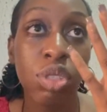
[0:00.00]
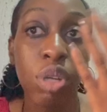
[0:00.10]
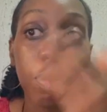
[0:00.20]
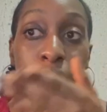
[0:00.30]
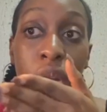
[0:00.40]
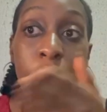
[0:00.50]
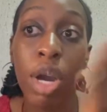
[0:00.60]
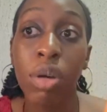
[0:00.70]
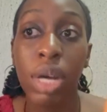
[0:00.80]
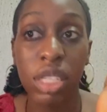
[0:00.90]

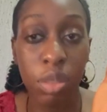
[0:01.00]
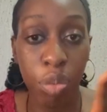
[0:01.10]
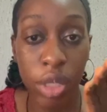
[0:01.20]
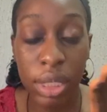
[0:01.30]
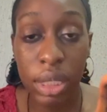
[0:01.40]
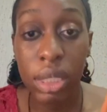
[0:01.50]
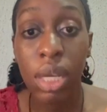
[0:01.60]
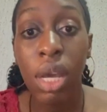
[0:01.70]
treponemal antibody